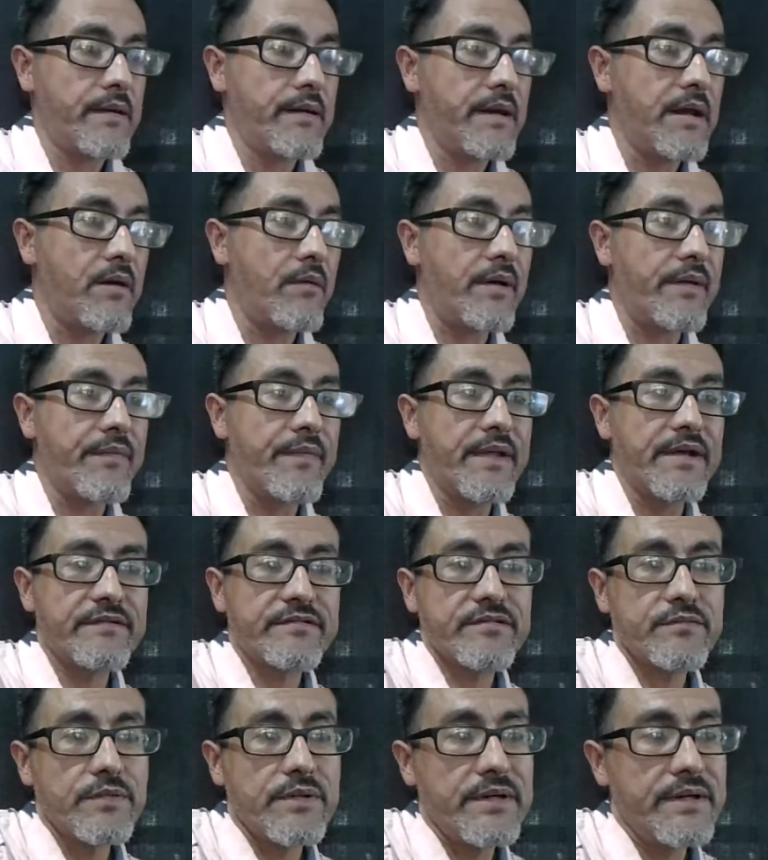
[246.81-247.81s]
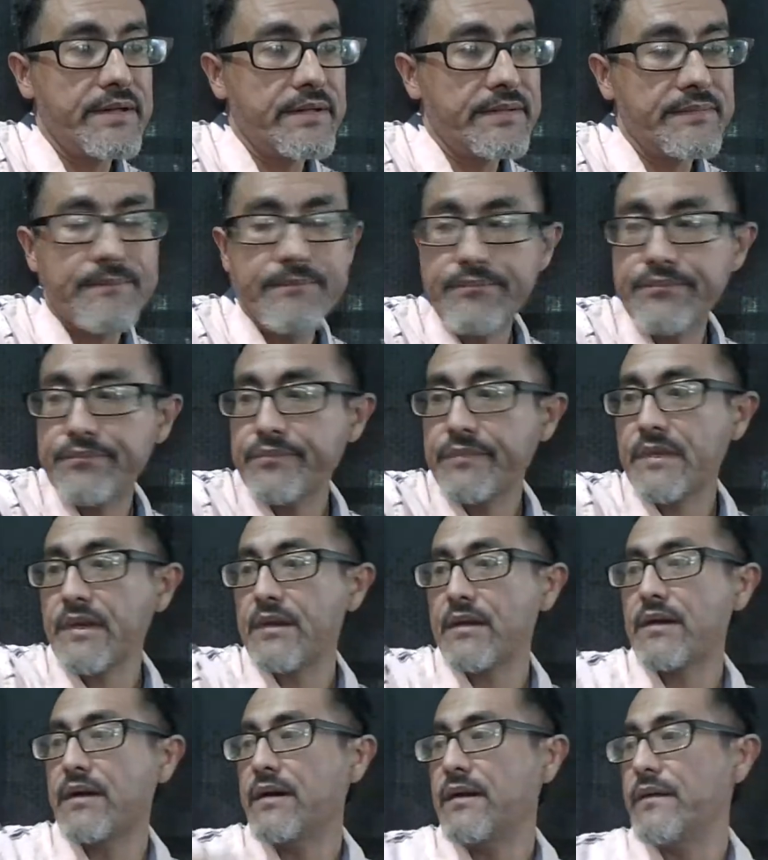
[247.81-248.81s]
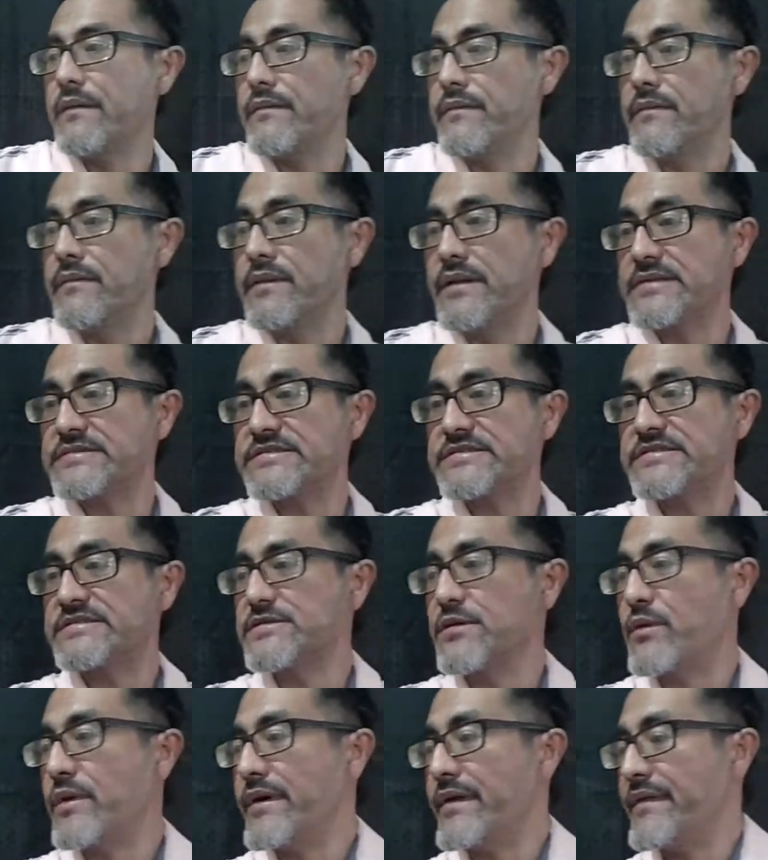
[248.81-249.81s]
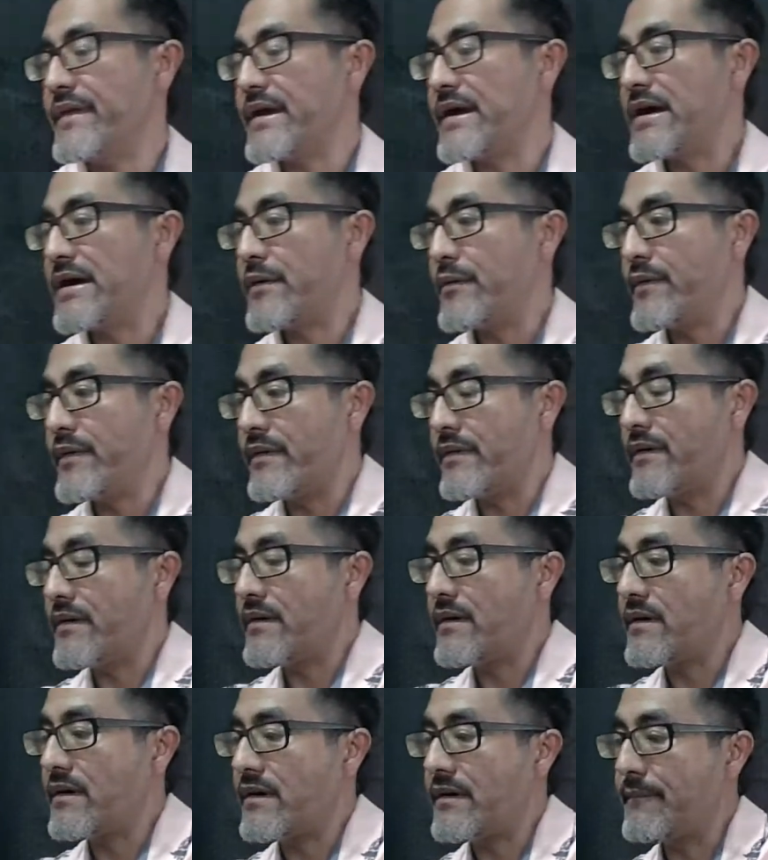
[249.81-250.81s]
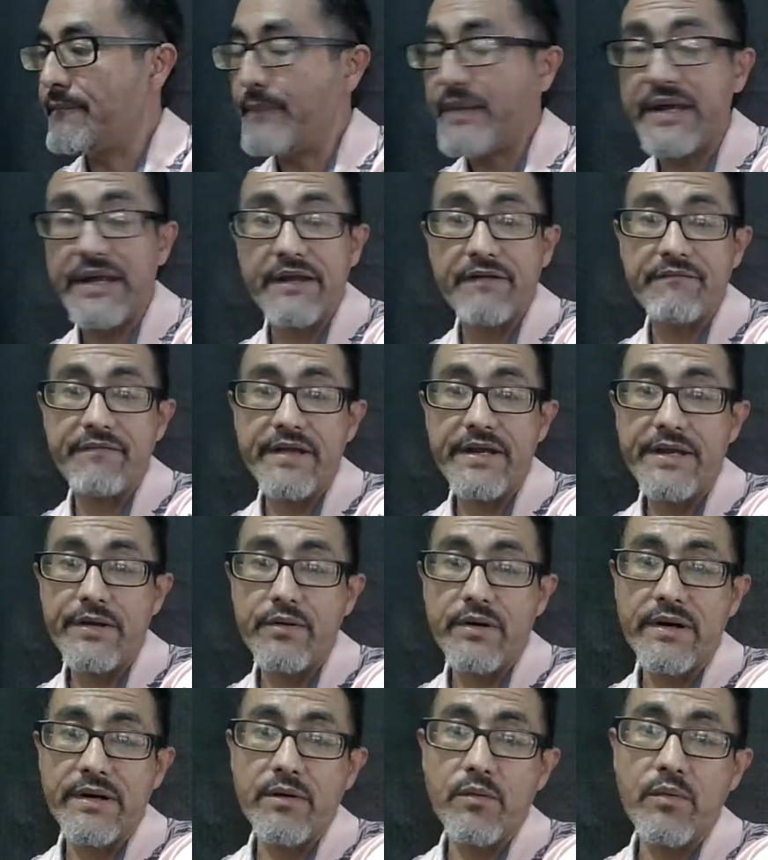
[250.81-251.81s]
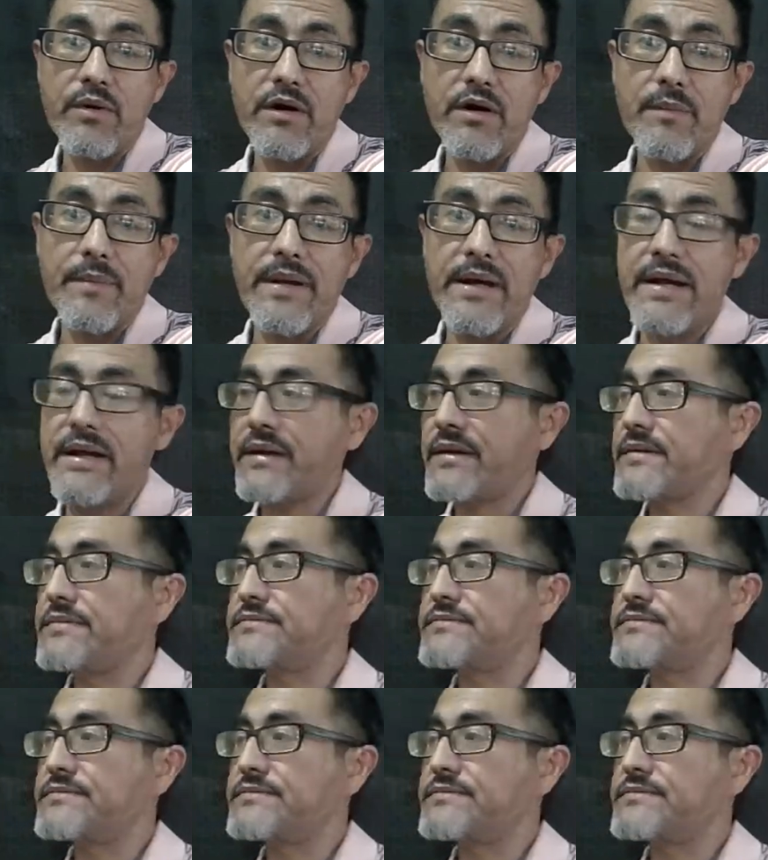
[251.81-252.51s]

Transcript: Now on this one, this is the one that I made a video on a while back,